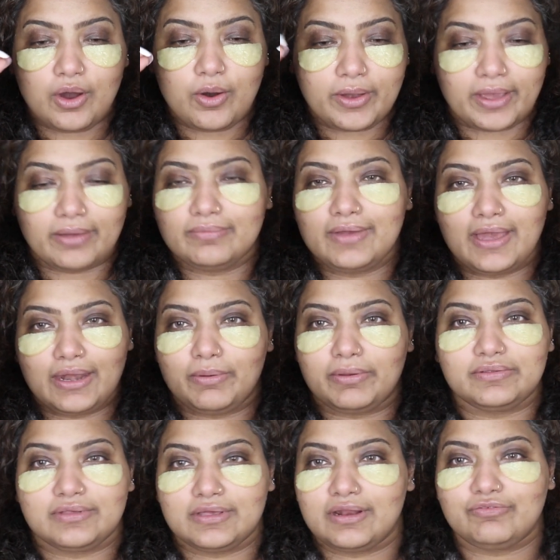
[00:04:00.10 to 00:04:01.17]
Okay,
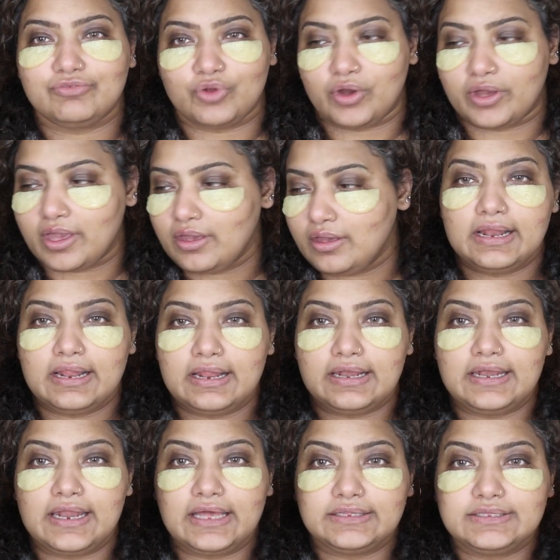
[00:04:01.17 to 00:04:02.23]
anyway, enough talking.
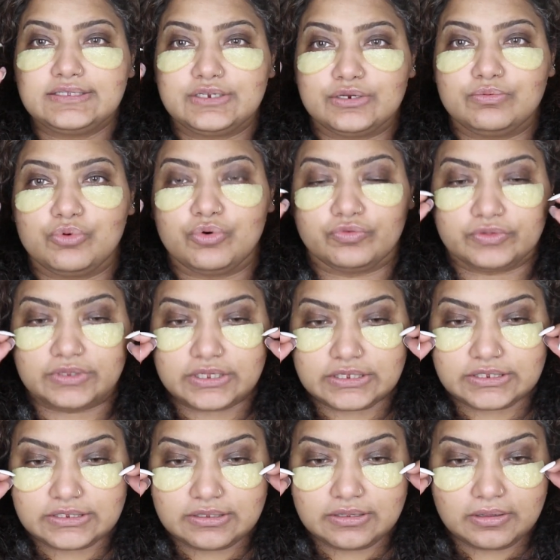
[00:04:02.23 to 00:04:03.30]
Let's remove
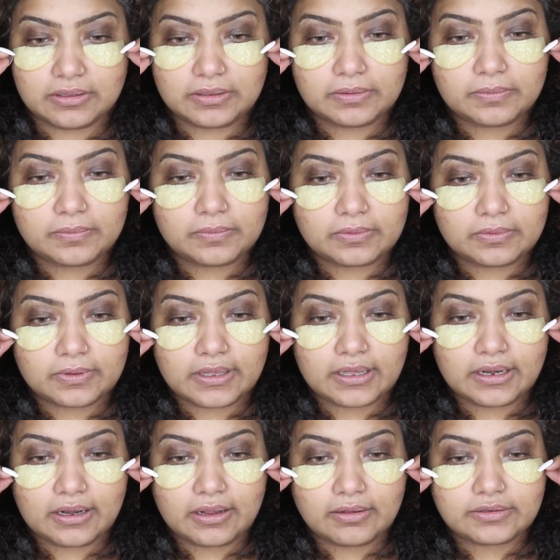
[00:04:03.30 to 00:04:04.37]
these.
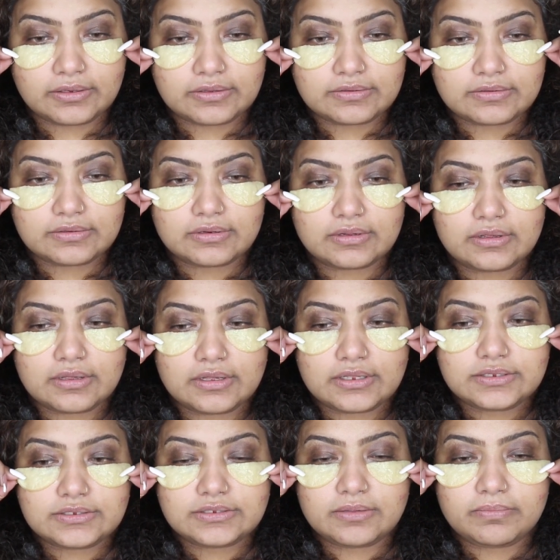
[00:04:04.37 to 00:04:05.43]
Okay, now just
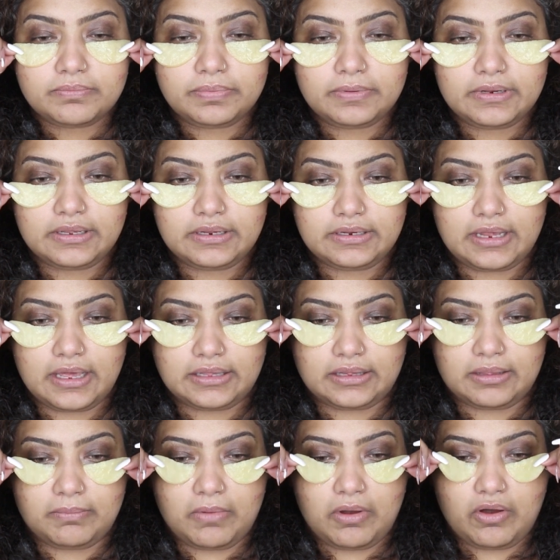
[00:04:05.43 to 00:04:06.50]
simply take
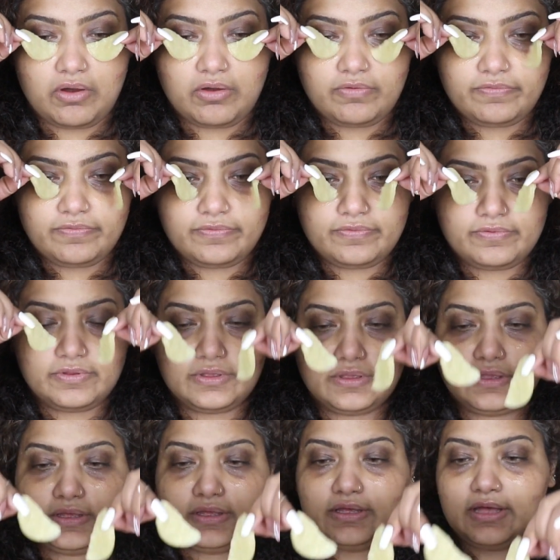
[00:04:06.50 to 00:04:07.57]
them off
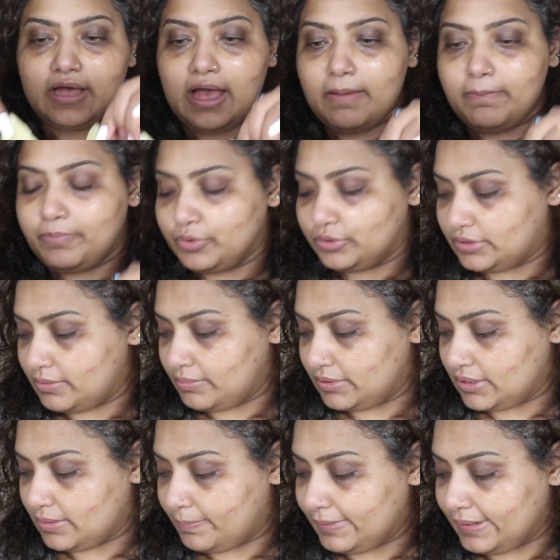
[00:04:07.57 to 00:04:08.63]
and put them
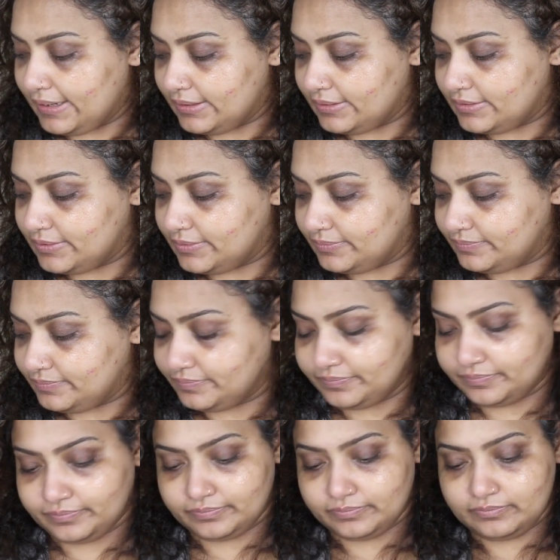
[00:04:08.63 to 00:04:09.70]
in the plate.
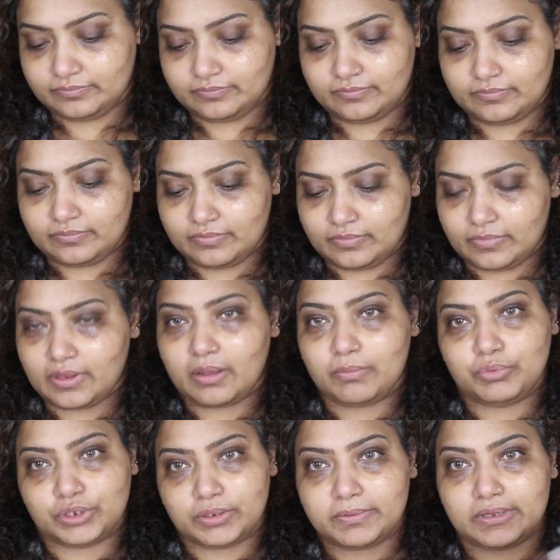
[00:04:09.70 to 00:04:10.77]

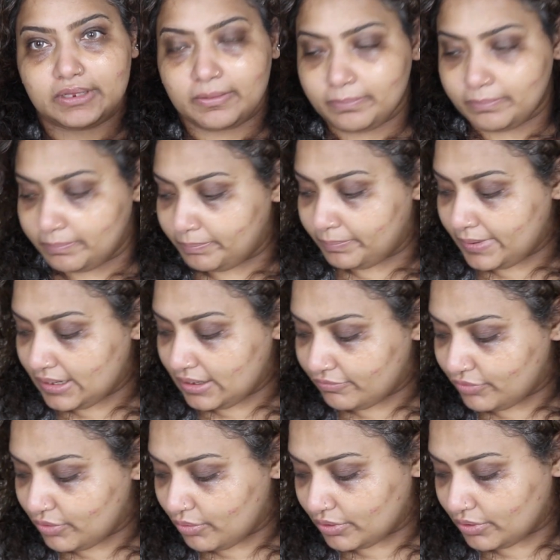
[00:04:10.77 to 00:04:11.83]
Put them in the bin if you